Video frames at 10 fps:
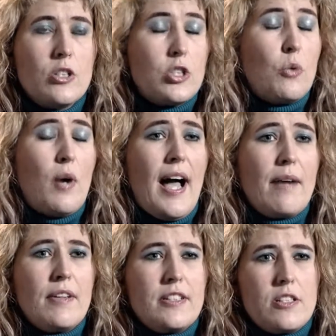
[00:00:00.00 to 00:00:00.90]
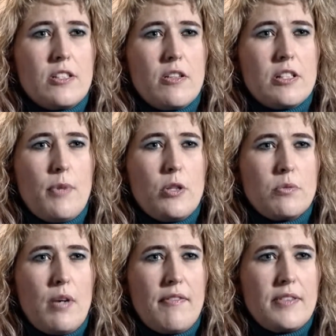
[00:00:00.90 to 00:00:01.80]
do what I wanted to do as opposed
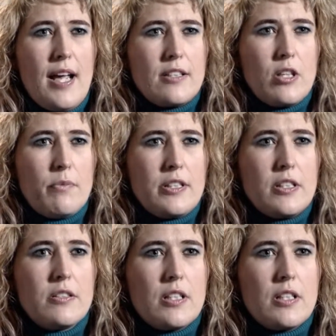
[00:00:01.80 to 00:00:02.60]
to what everybody else told me to.